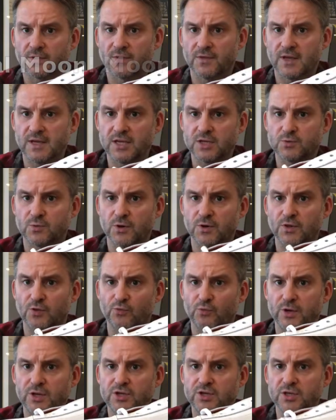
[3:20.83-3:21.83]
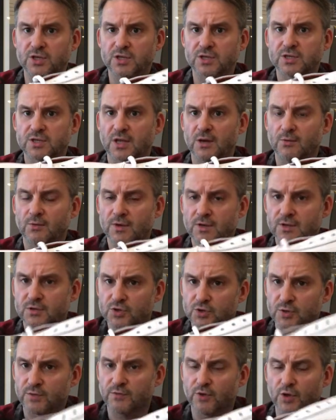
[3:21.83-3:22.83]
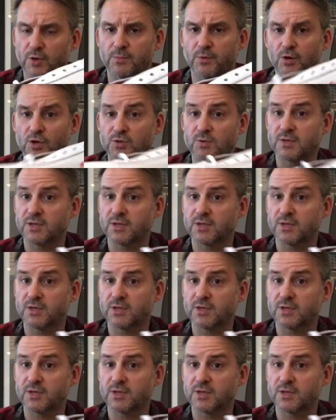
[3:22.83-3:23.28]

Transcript: these were the ridges that were sort of on the boots.